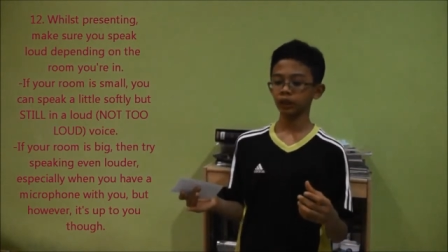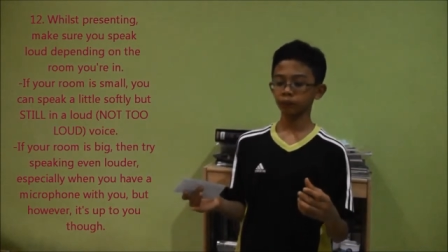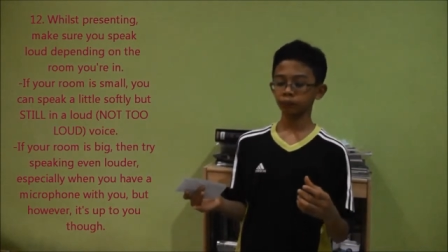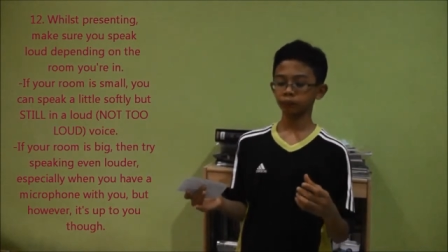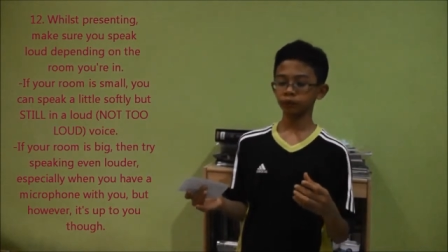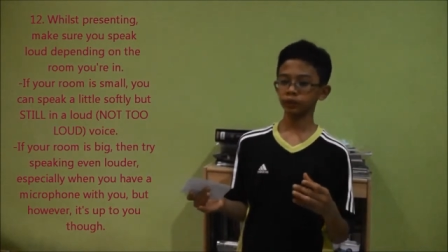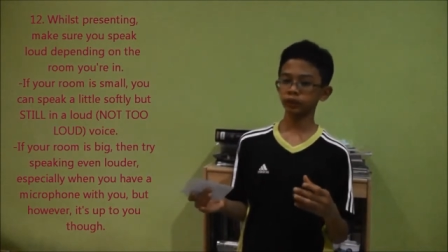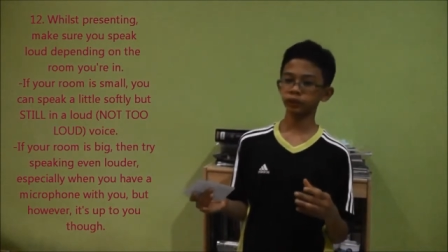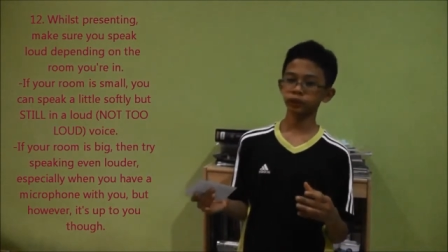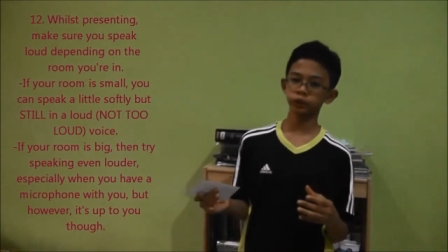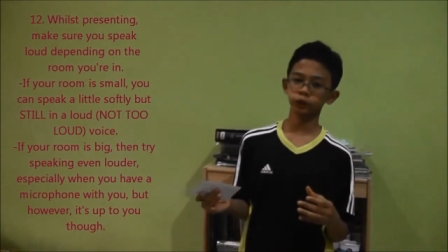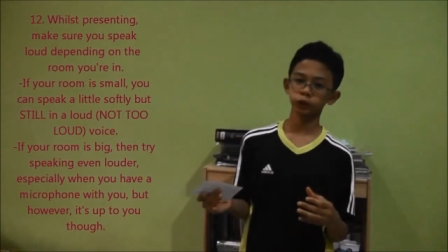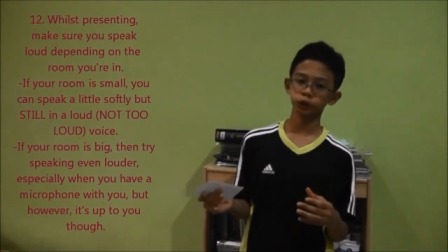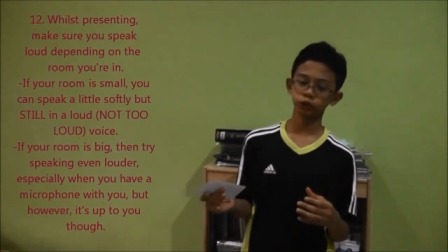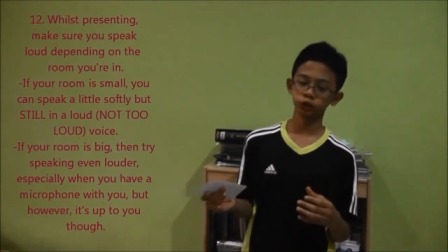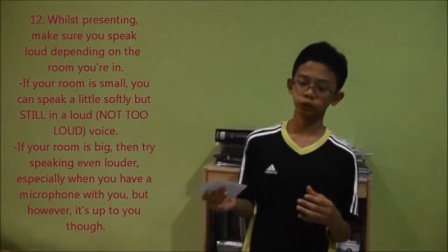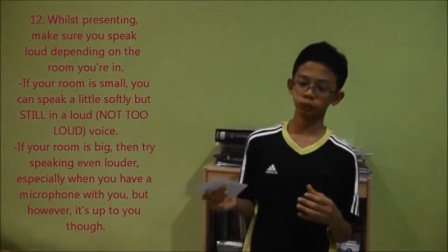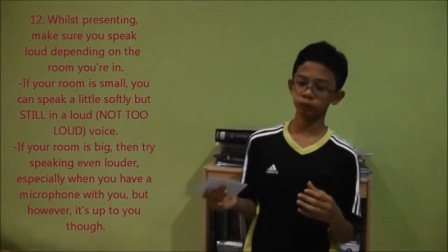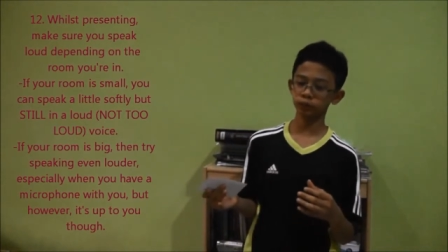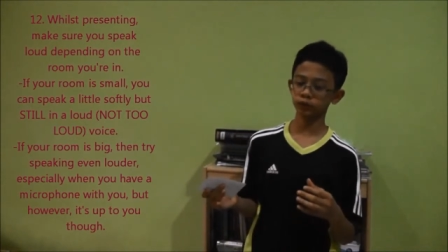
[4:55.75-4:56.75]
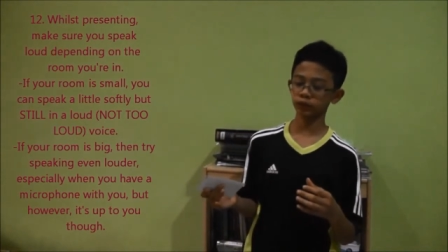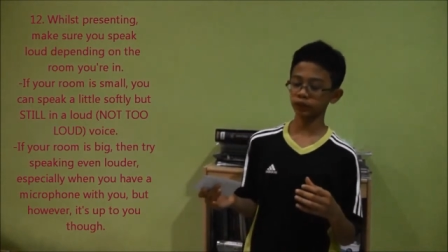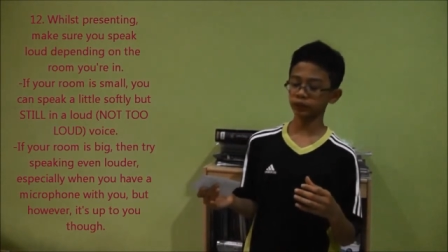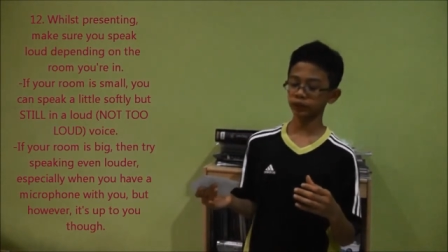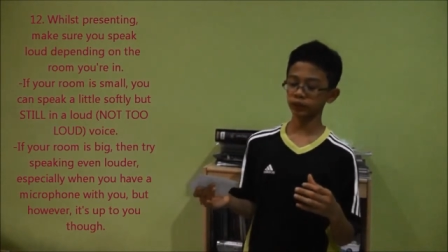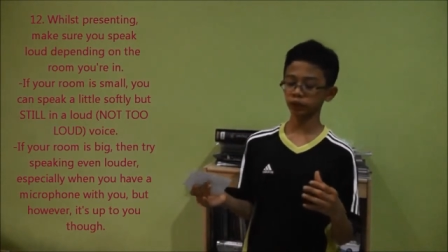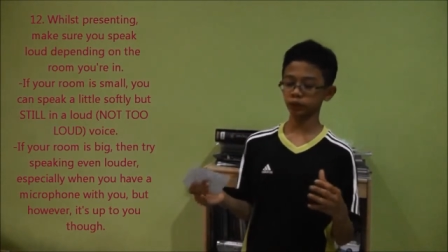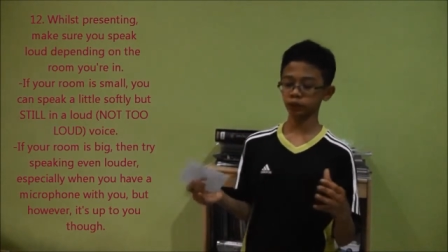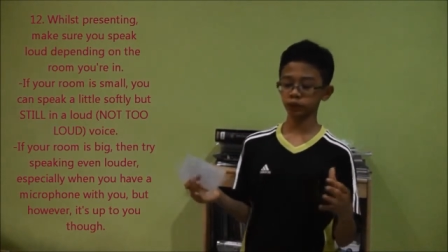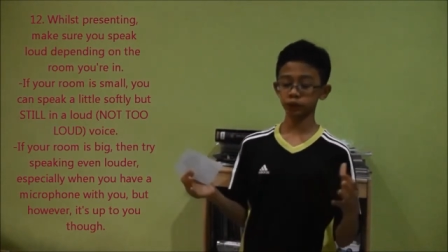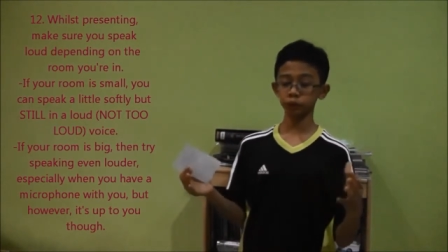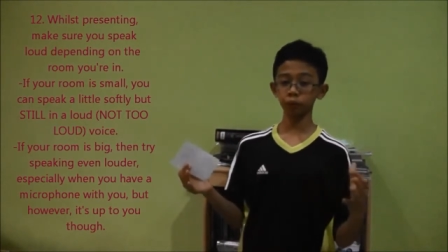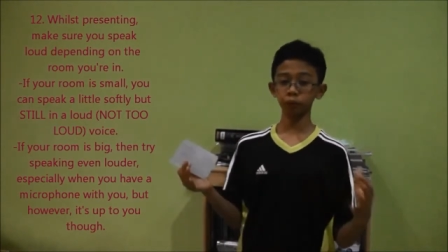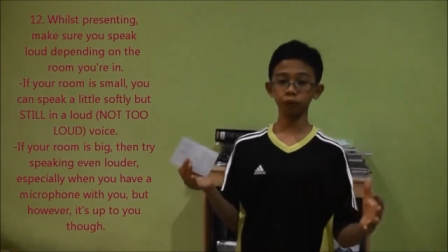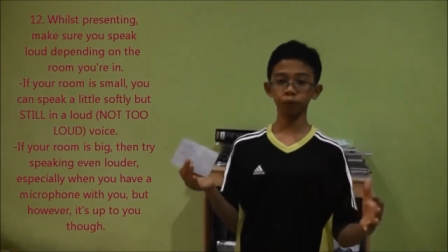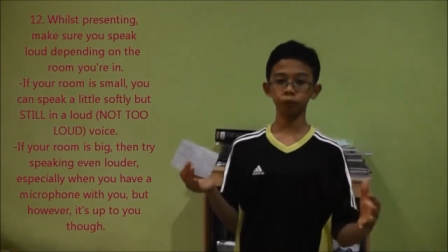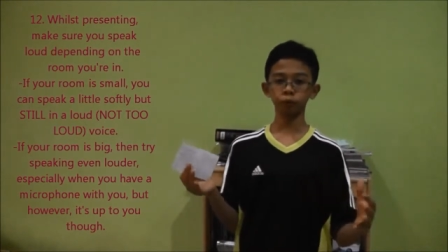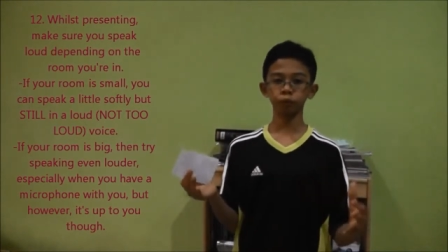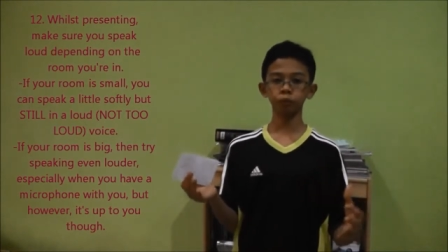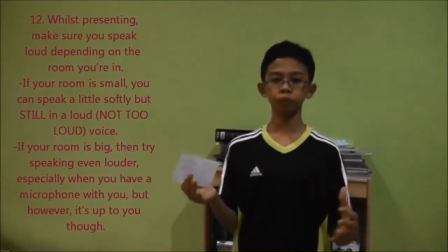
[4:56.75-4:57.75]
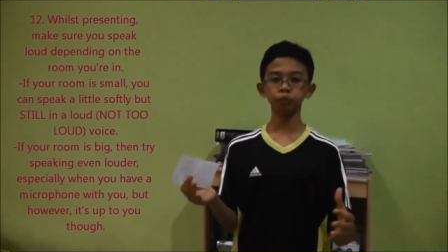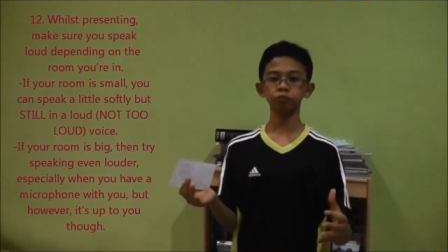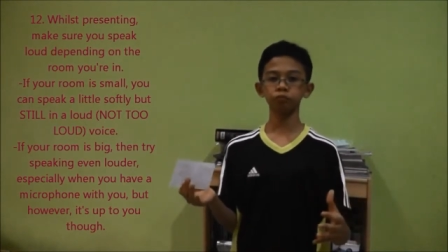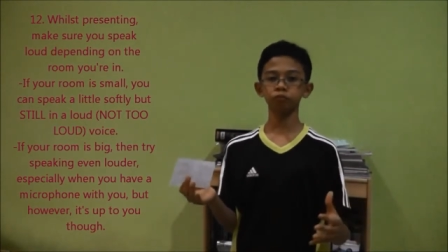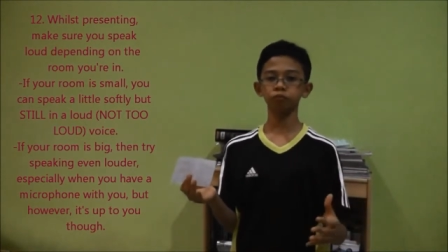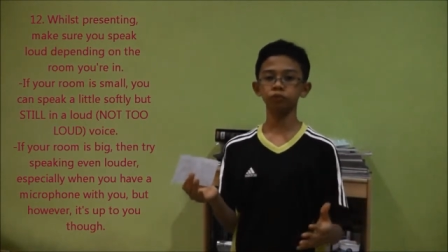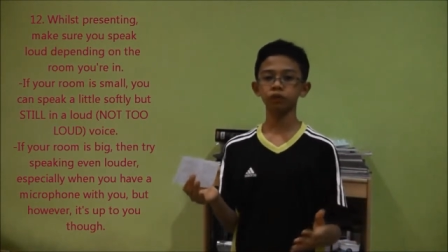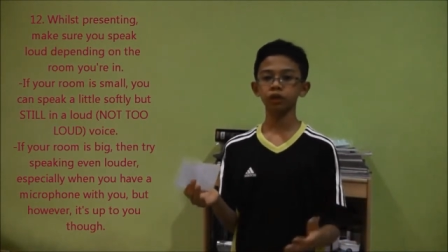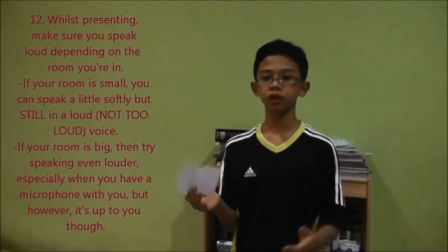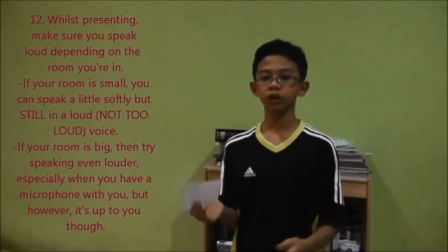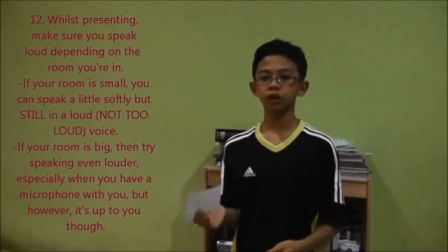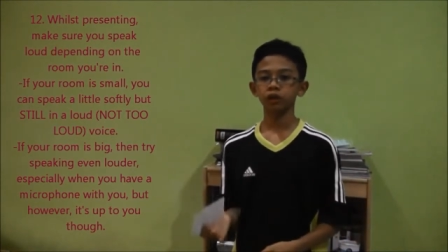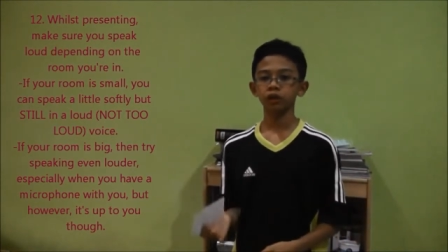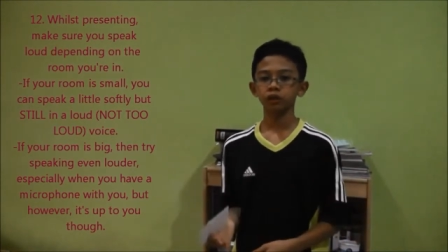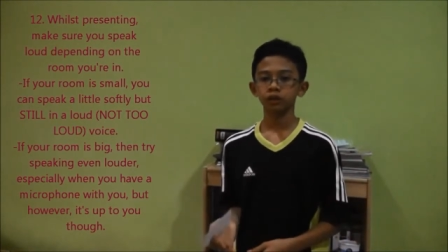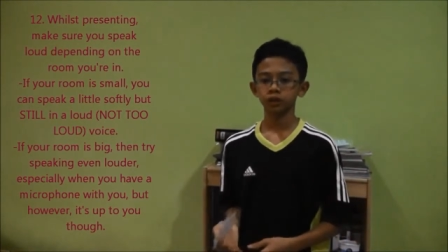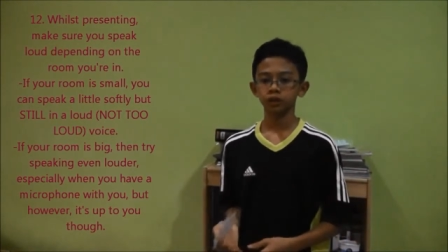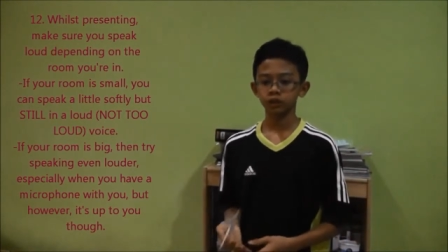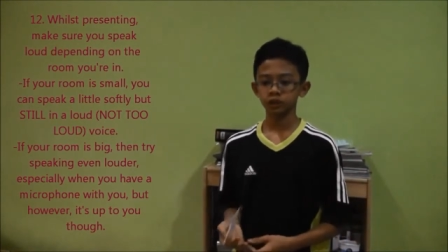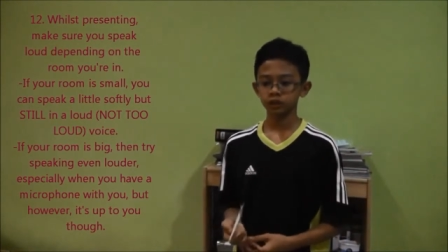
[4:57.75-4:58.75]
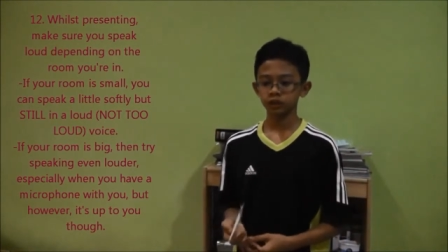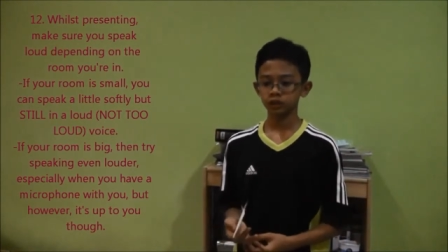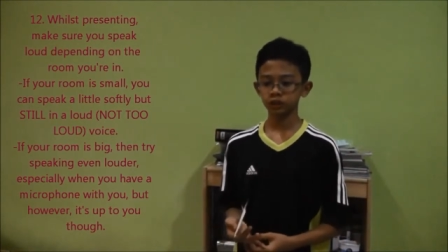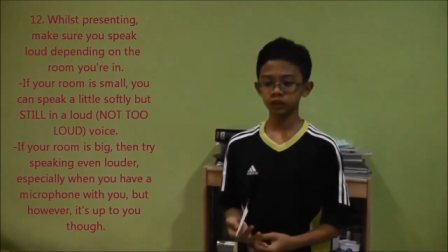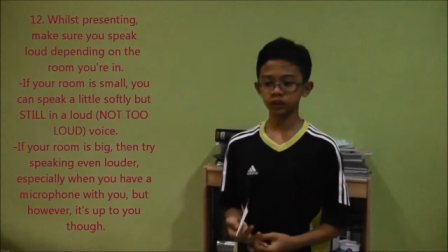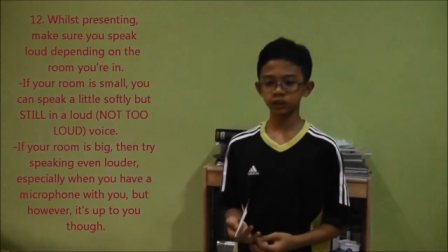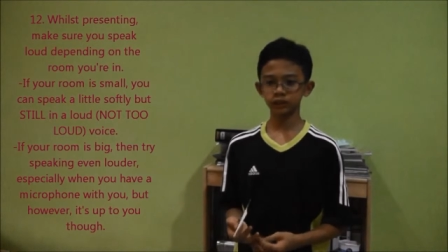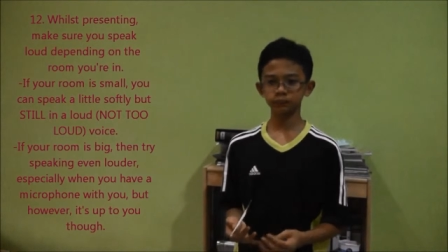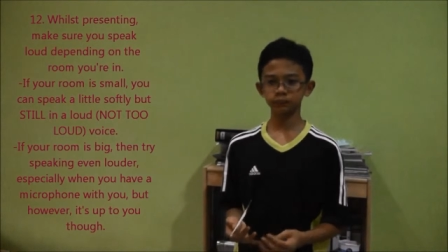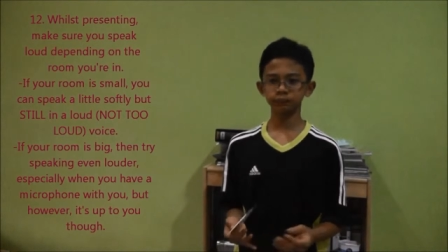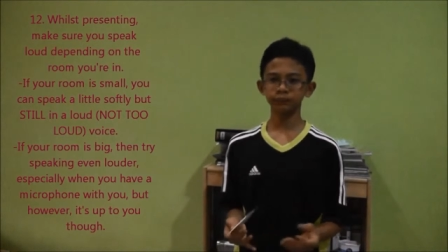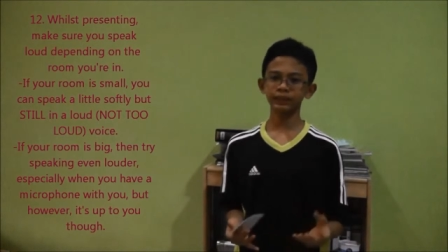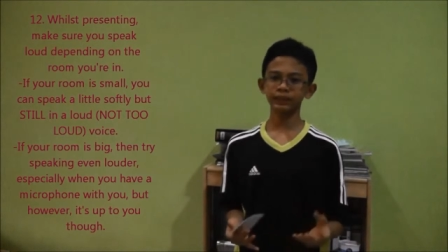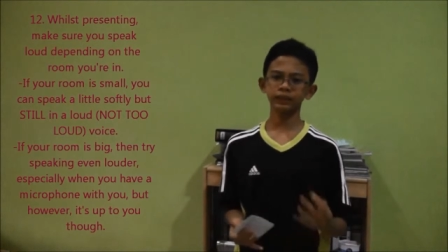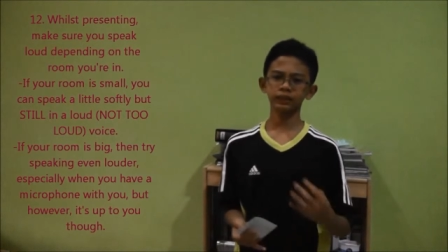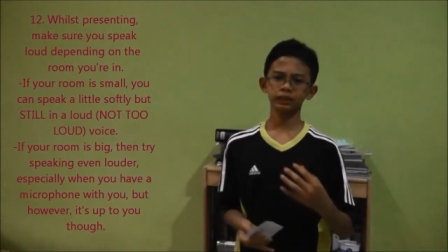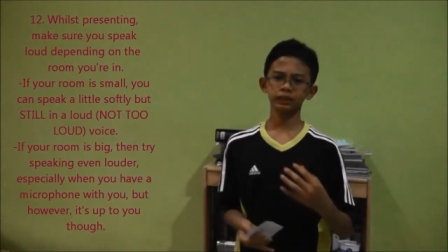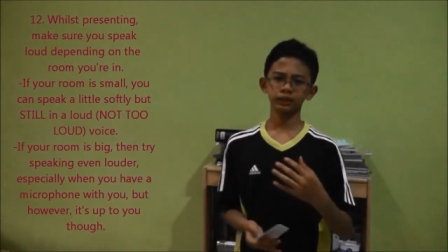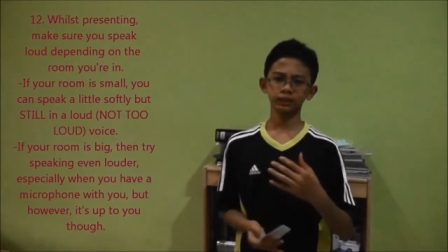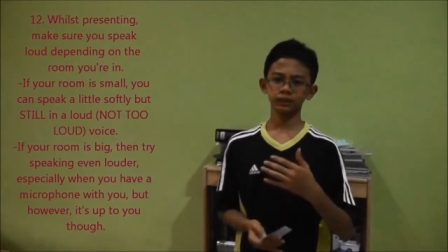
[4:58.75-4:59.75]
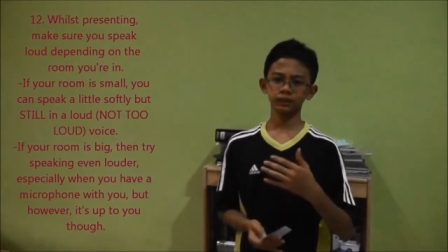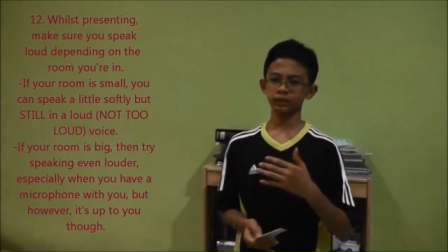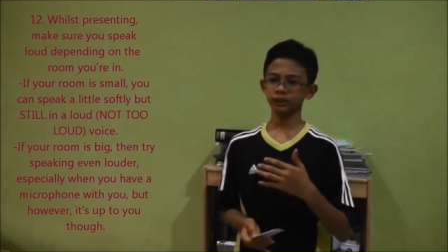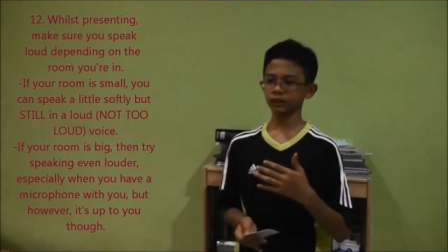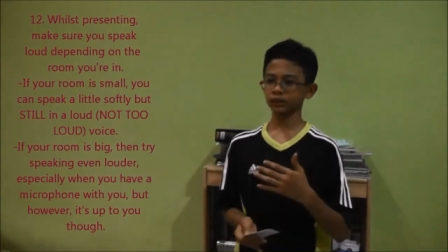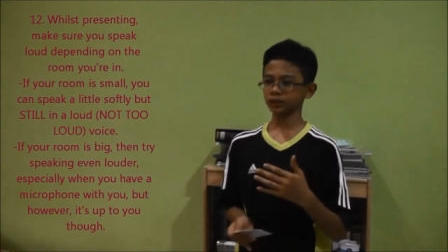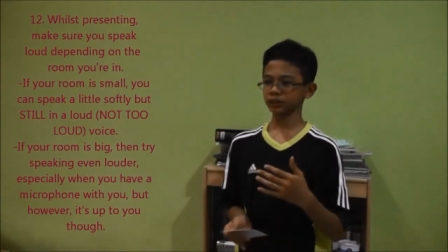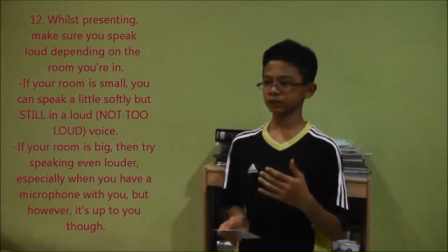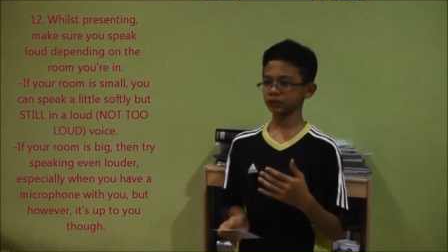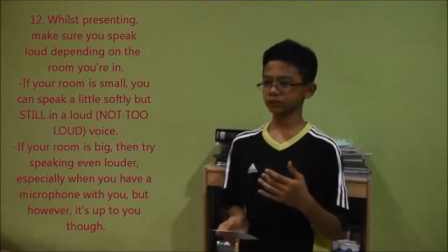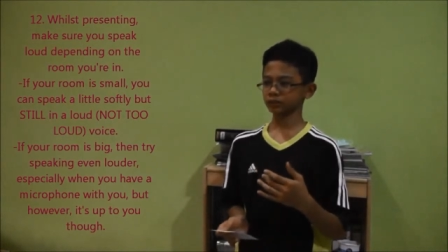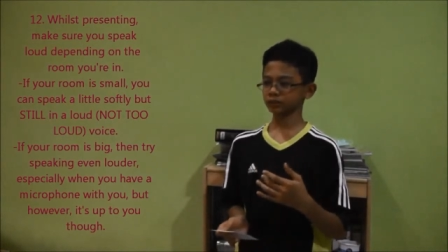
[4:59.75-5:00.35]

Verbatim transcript: presentation you're presenting in a small room just speak like